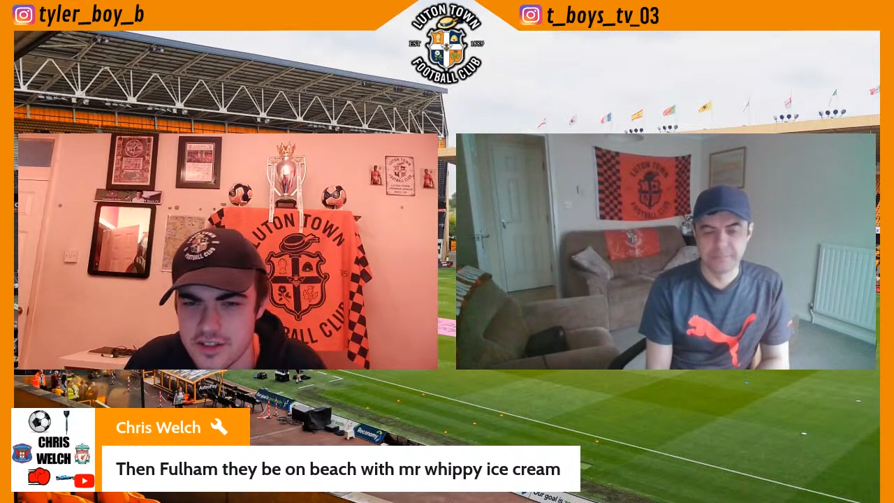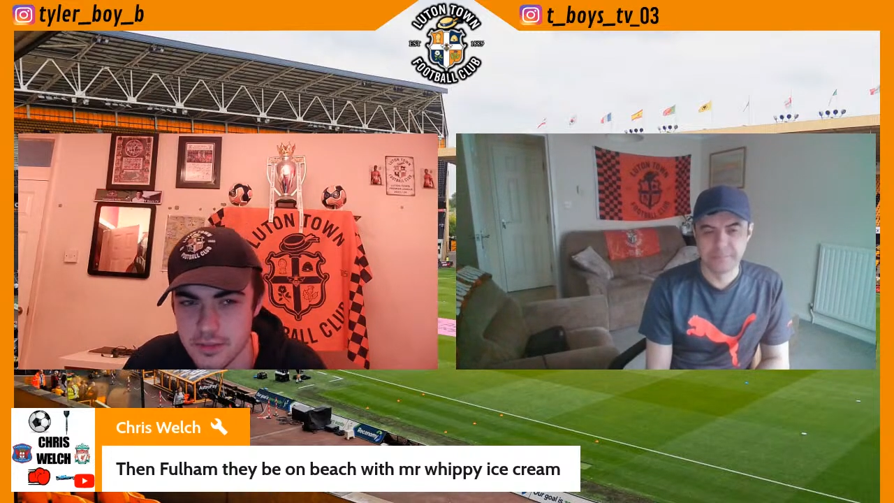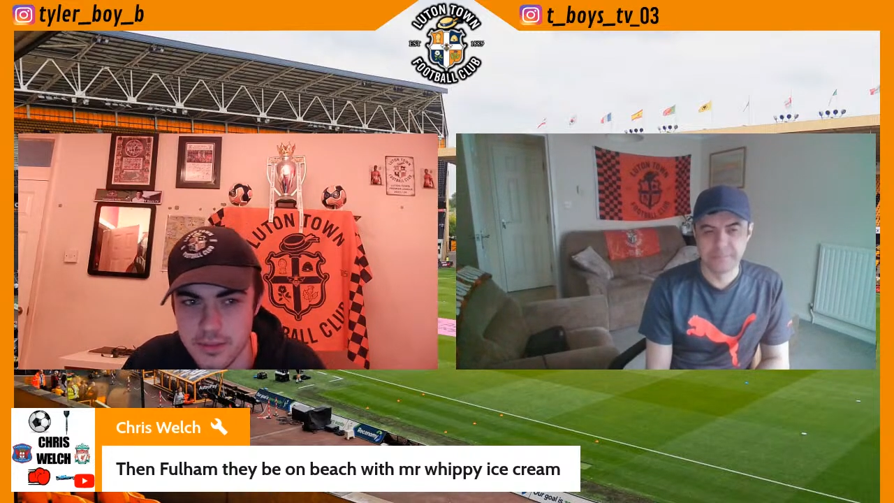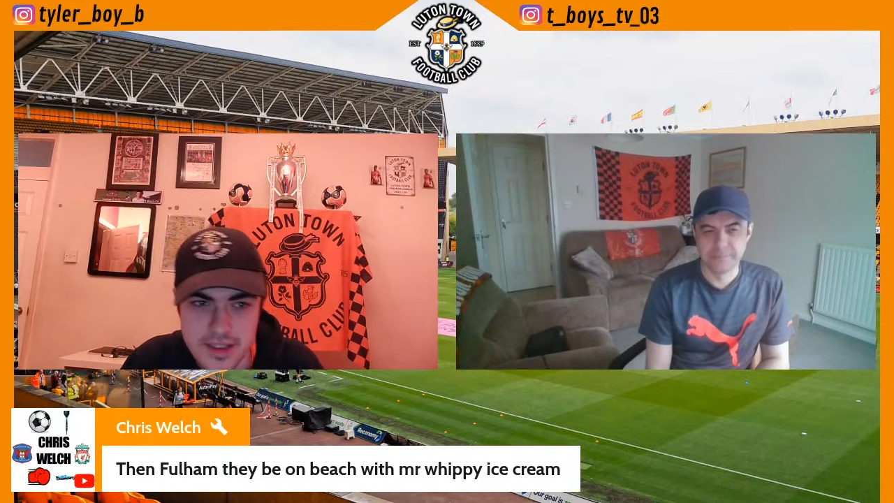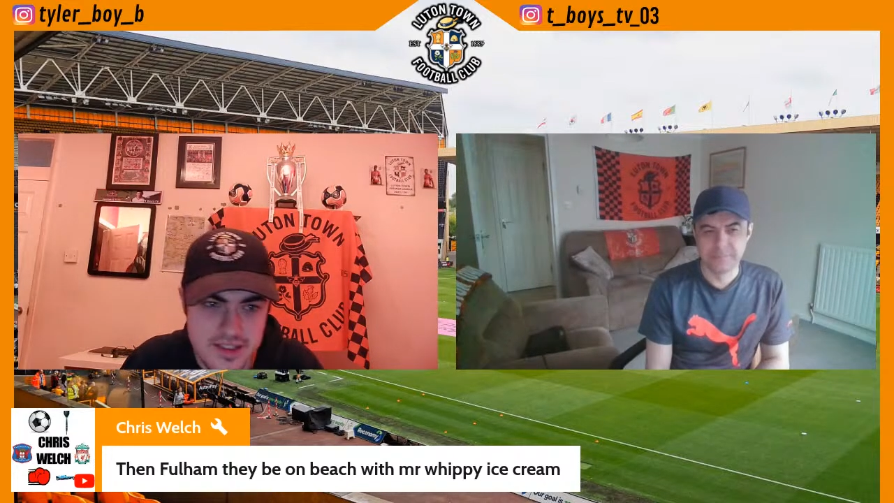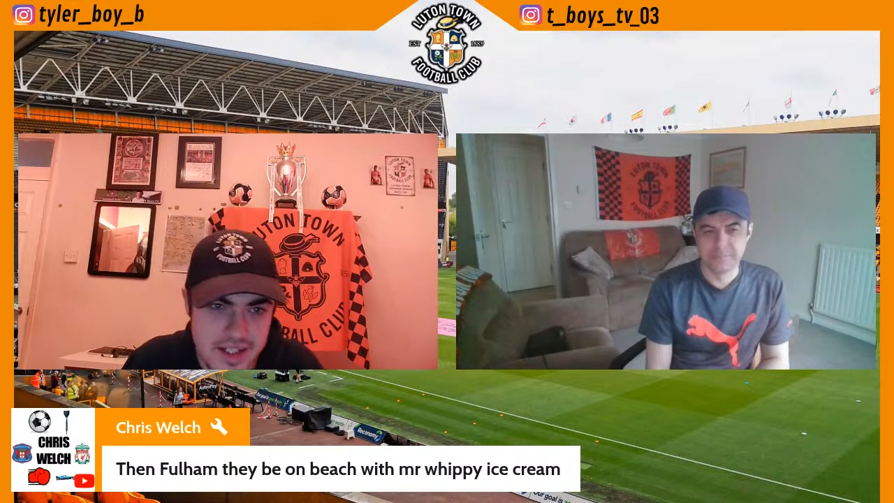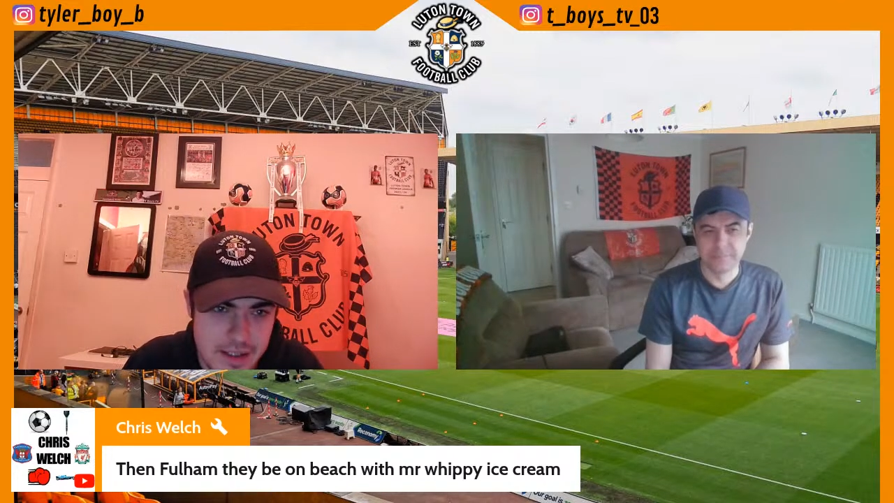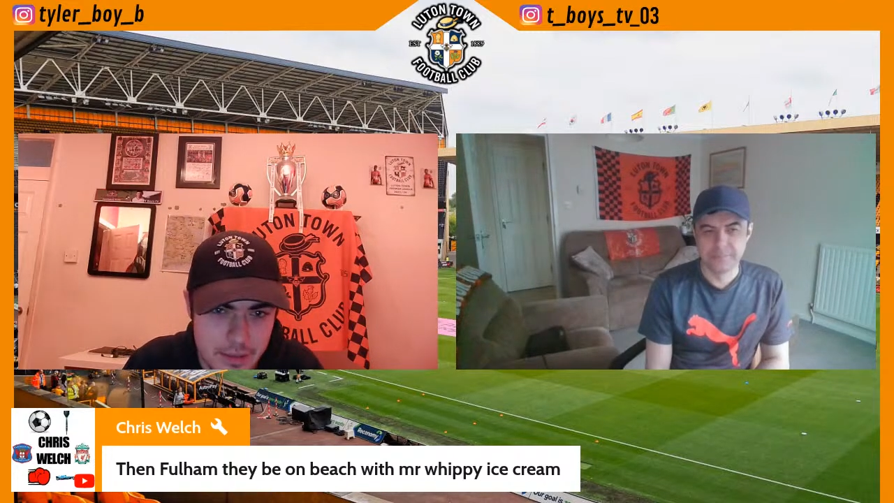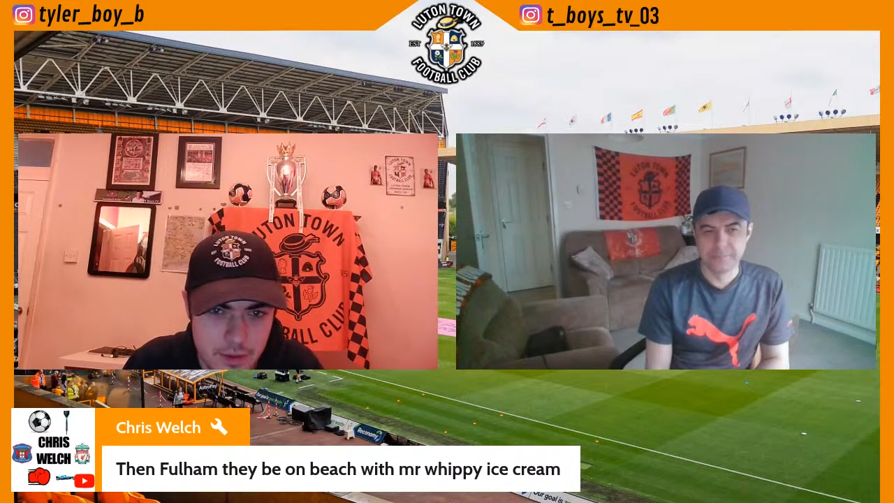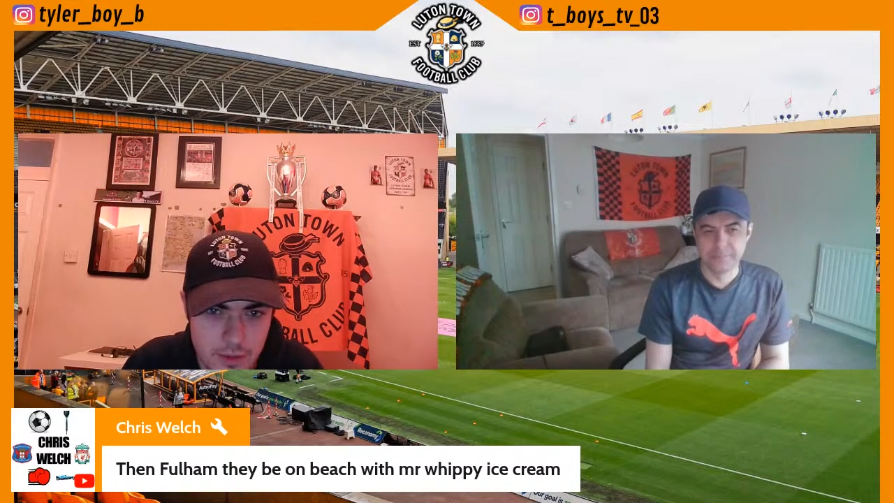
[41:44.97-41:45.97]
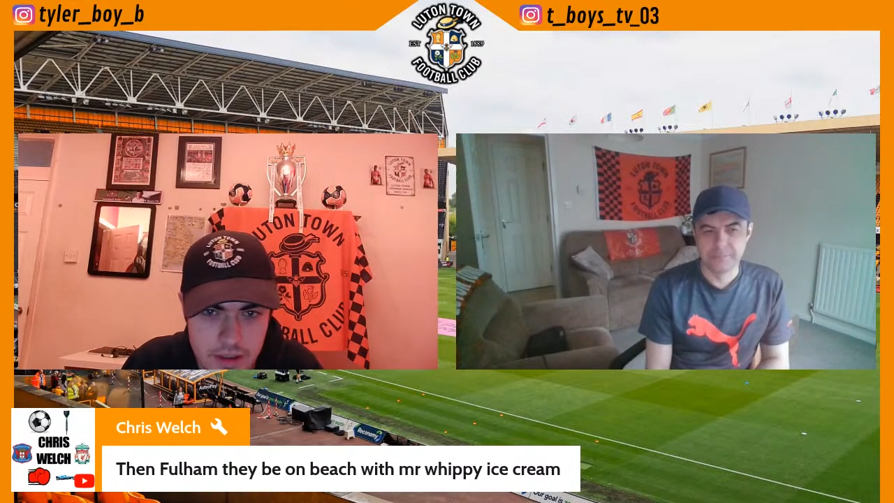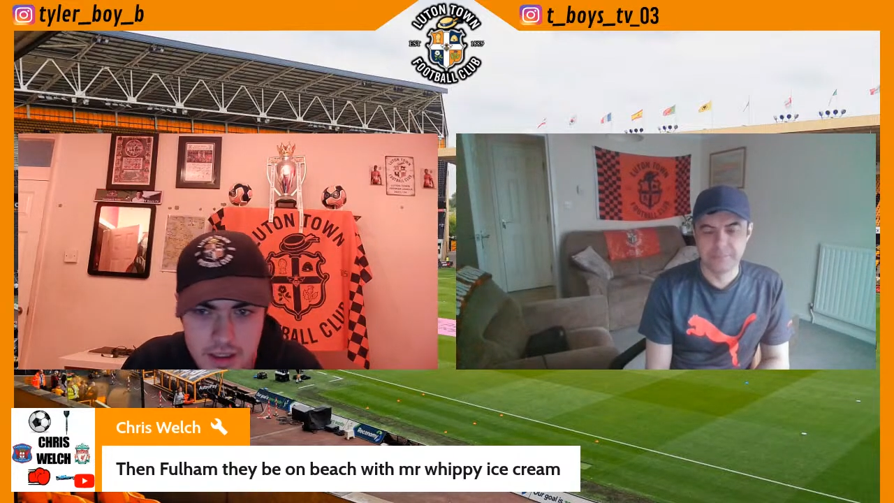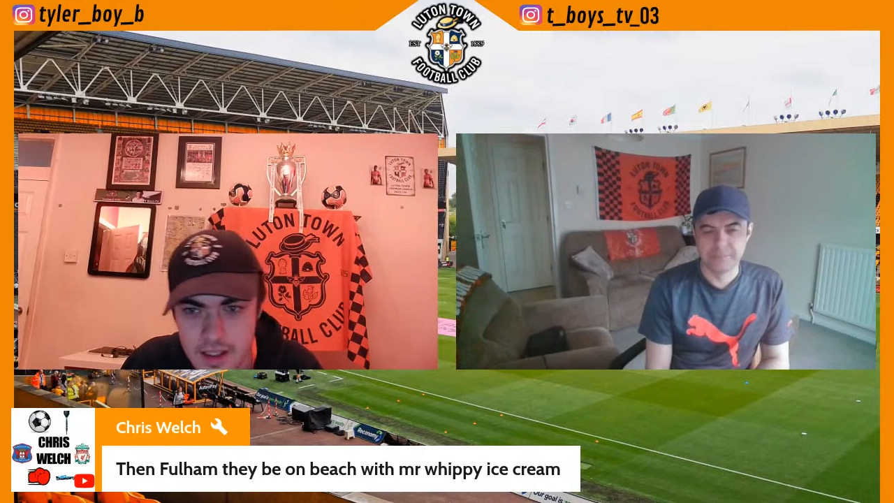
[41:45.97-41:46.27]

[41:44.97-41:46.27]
they'll be mid-table,